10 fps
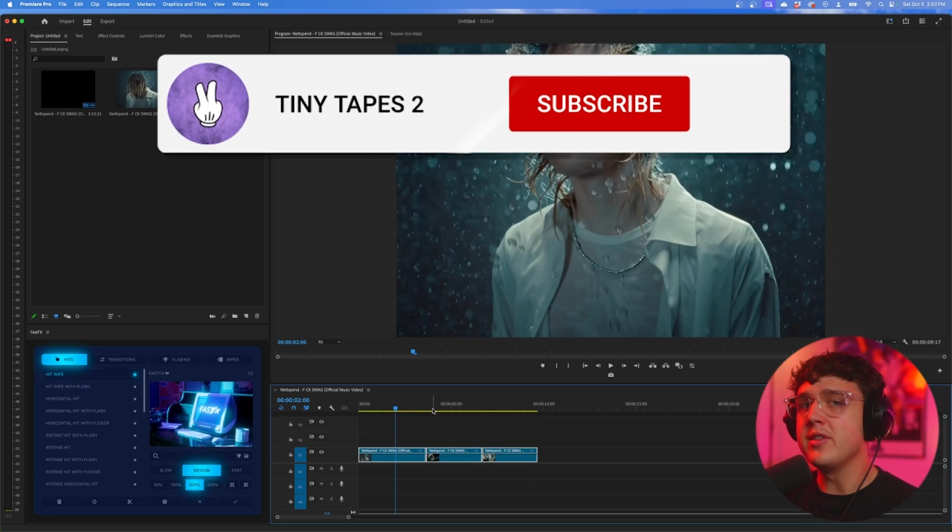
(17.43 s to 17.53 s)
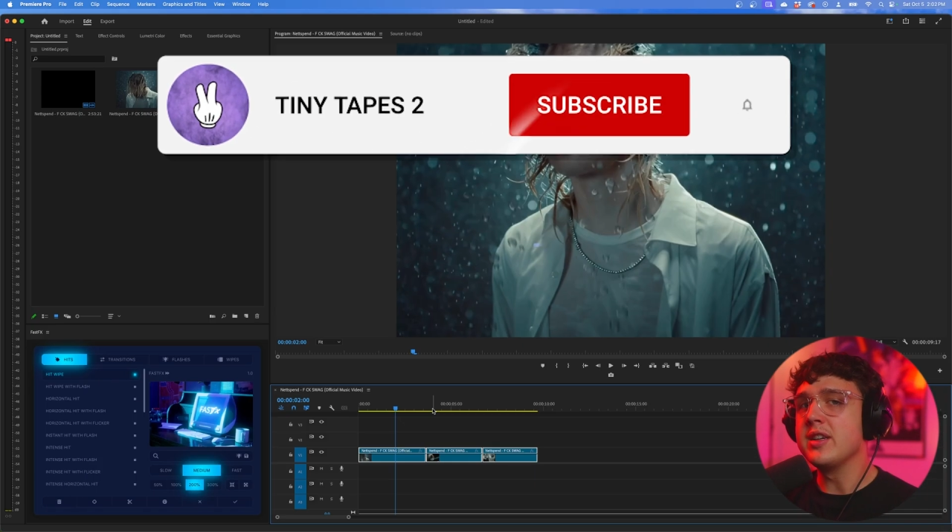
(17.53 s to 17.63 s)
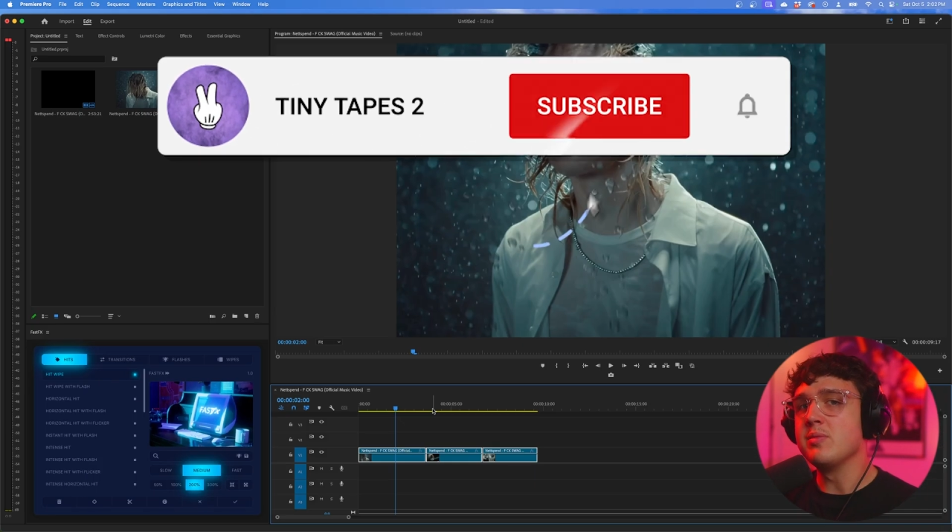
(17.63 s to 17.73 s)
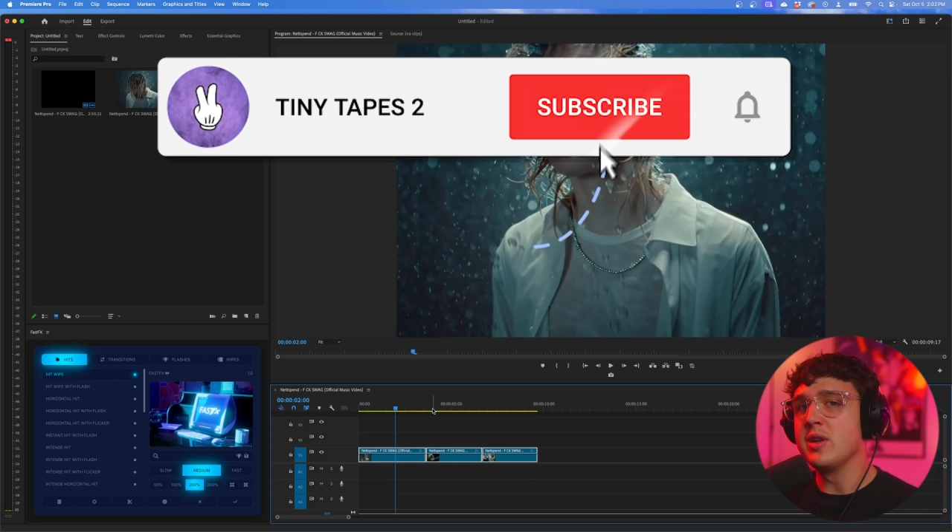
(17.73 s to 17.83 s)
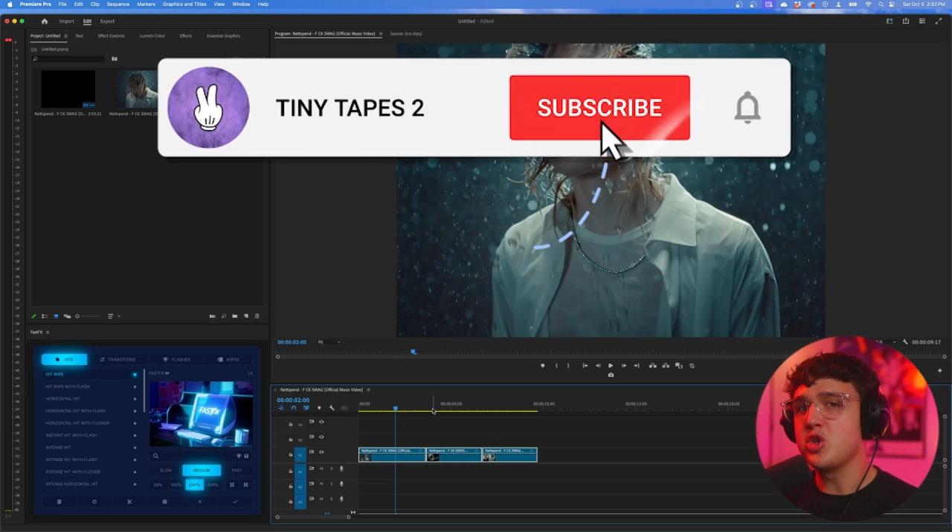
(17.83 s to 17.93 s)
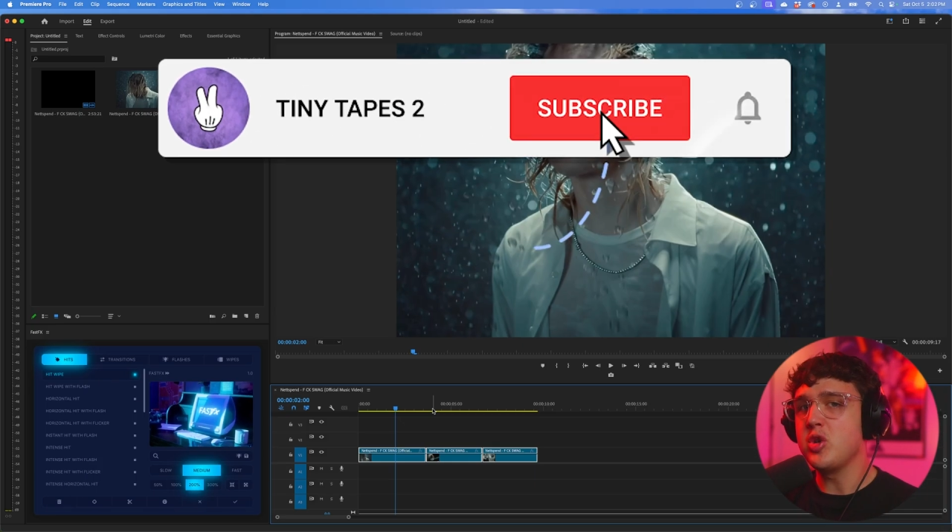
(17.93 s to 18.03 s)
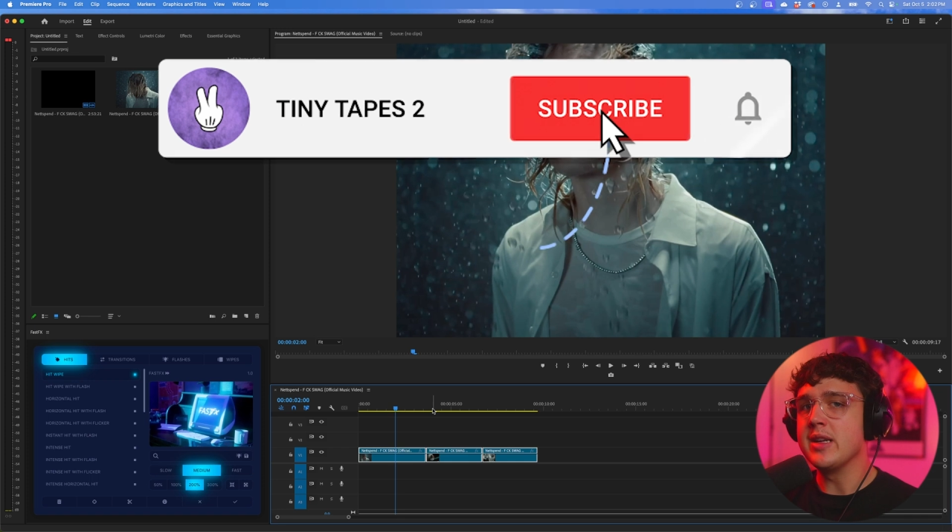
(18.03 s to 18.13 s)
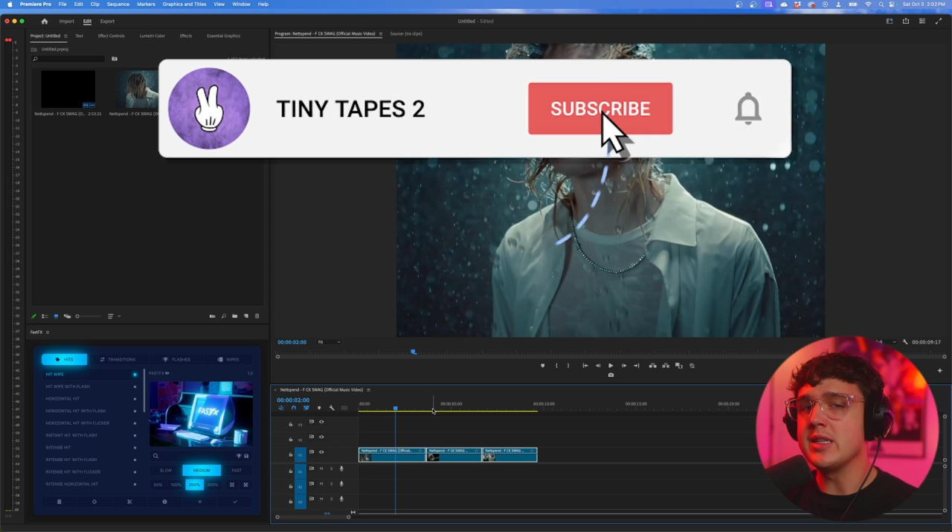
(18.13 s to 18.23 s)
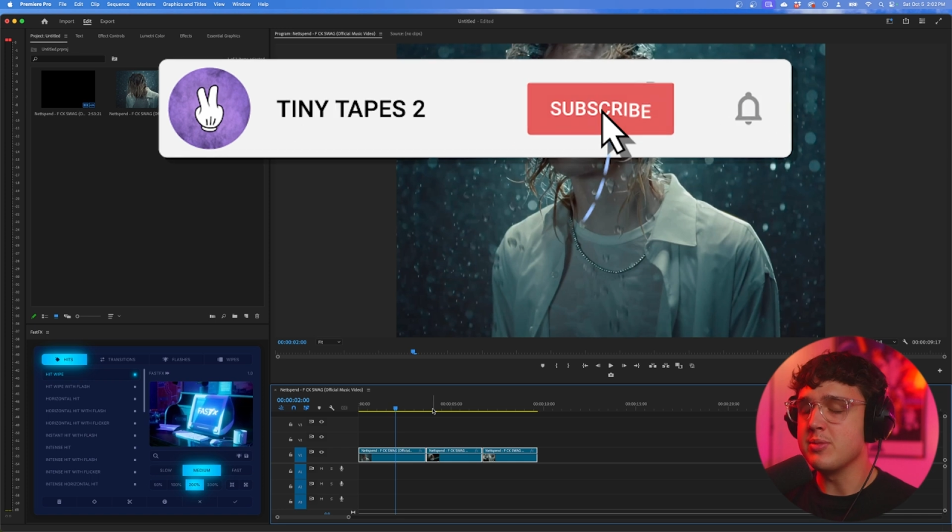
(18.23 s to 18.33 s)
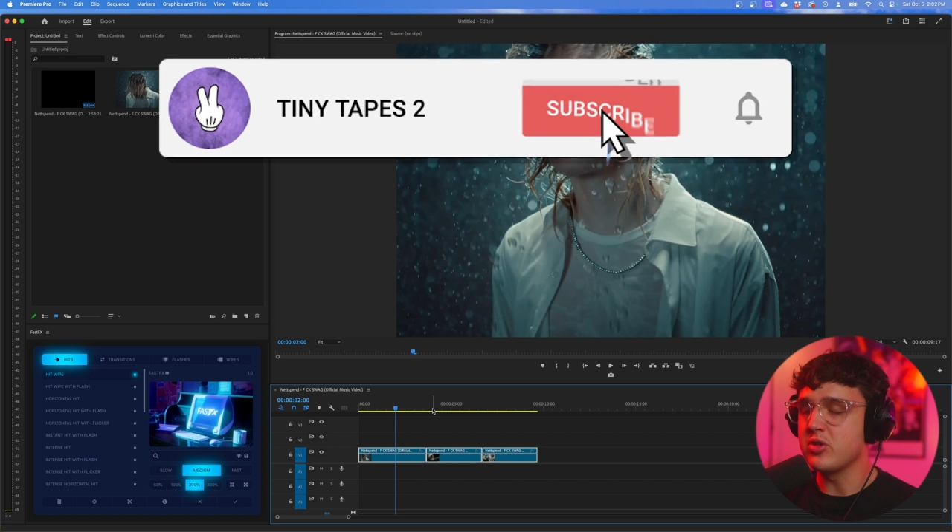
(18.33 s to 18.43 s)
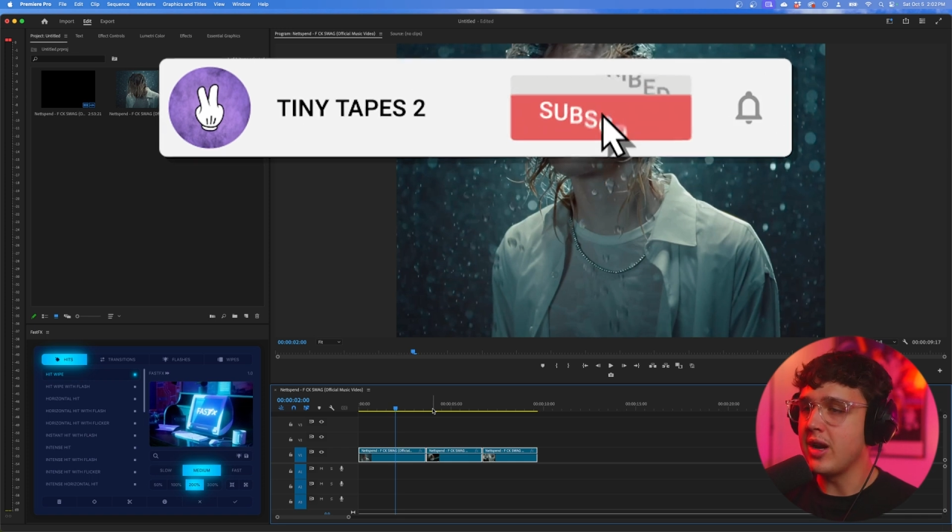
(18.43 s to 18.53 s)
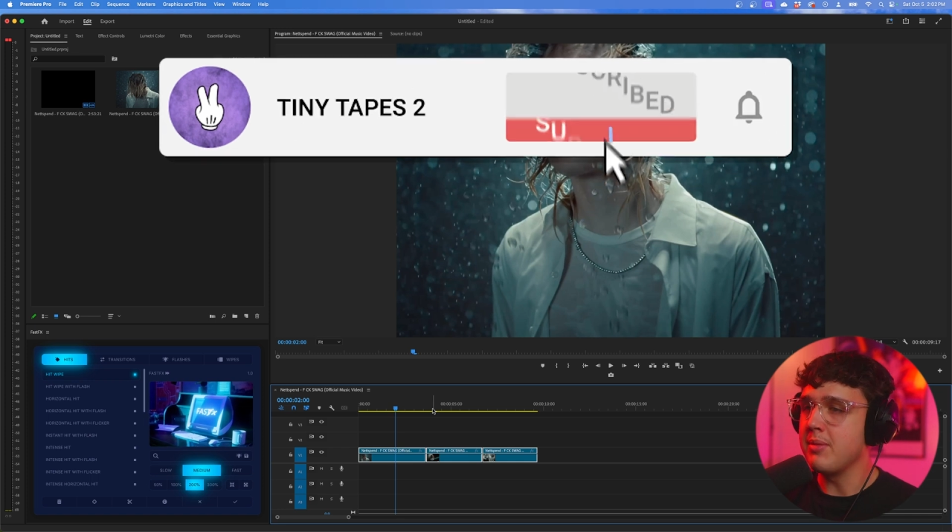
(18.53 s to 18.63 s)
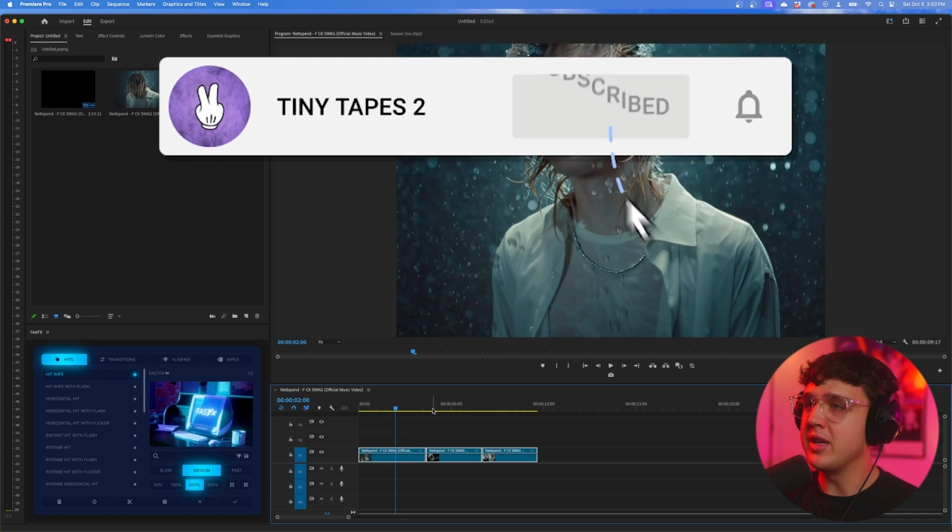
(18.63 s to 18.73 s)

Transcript: series, make sure you hit subscribe